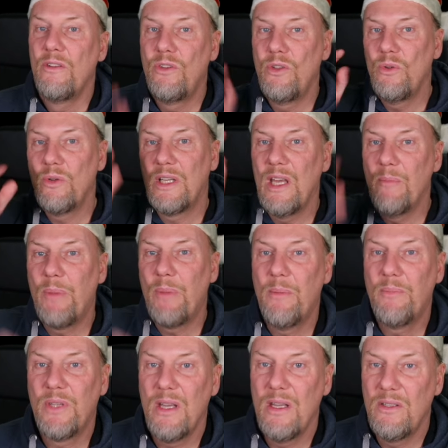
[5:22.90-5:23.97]
do keep
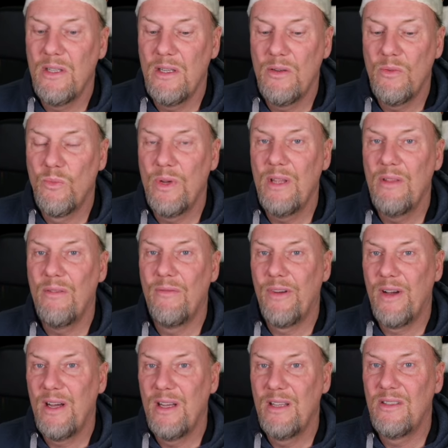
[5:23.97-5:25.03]
updated with
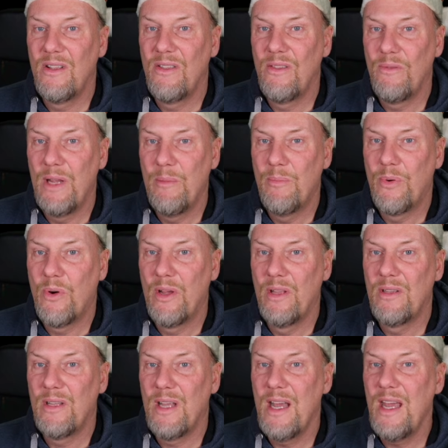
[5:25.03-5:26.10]
Vice
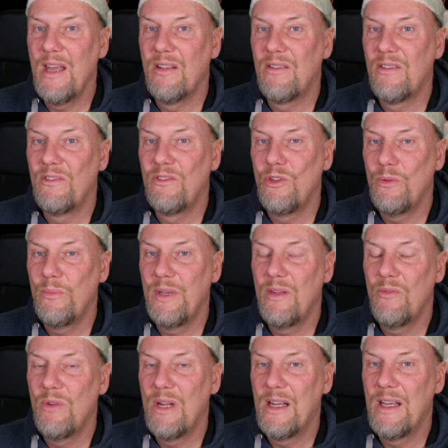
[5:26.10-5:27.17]
3.8 to
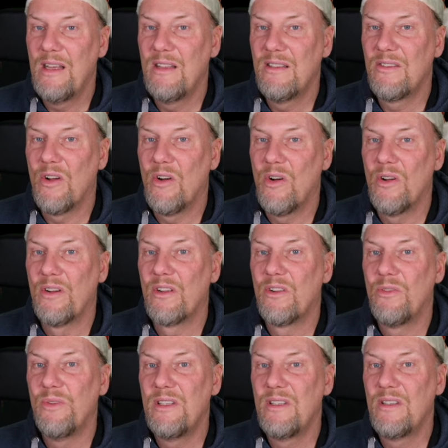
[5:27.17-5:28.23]
be released on
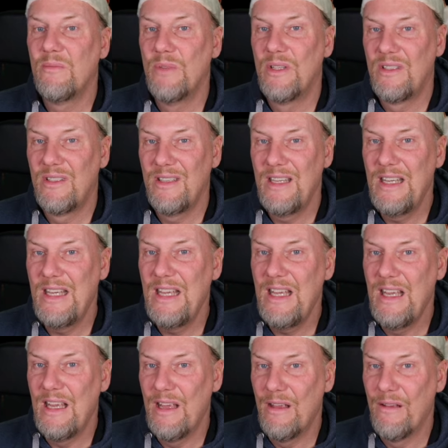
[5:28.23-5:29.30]
Christmas
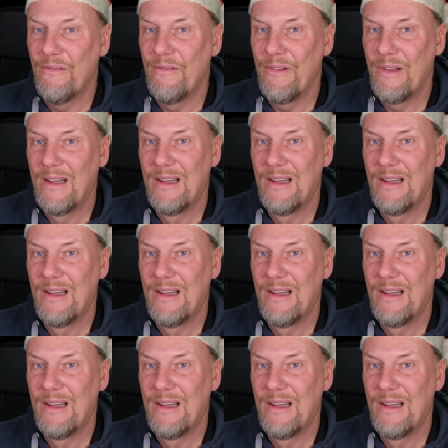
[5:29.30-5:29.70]
Eve.